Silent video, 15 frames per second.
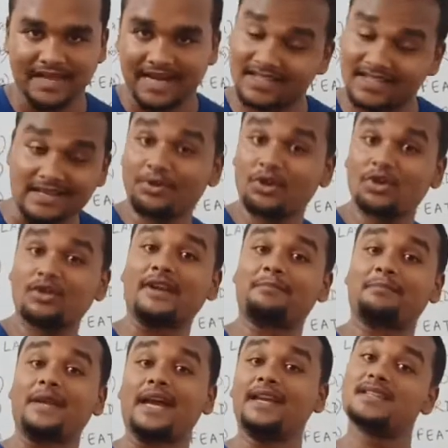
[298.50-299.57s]
An example of
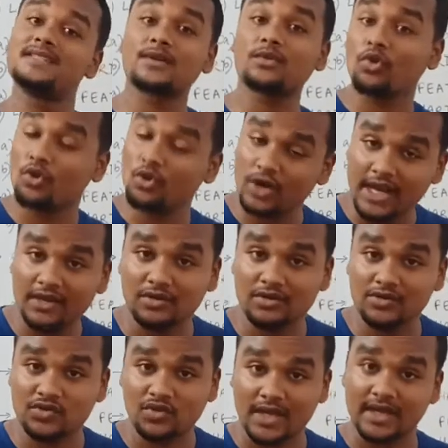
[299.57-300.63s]
reptile is a crocodile
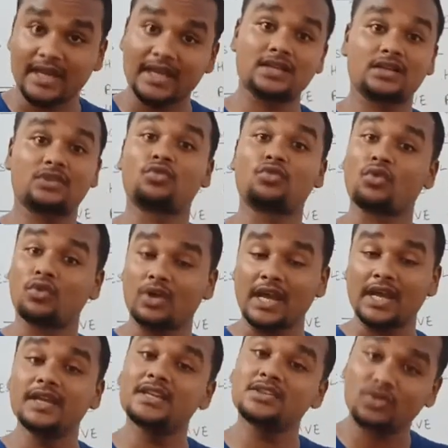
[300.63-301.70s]
also, and a
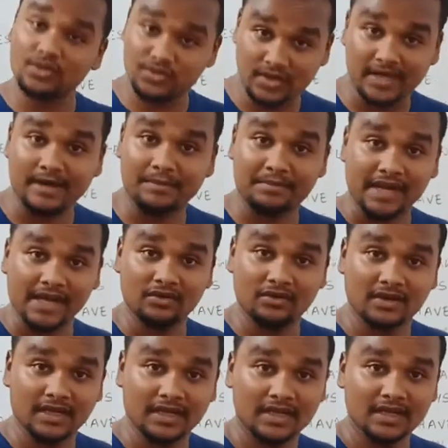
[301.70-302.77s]
crocodile is also a reptile
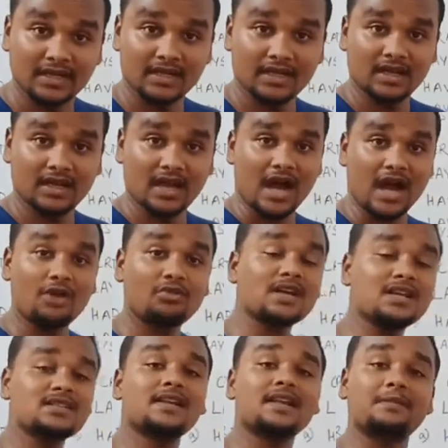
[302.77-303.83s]
only. How does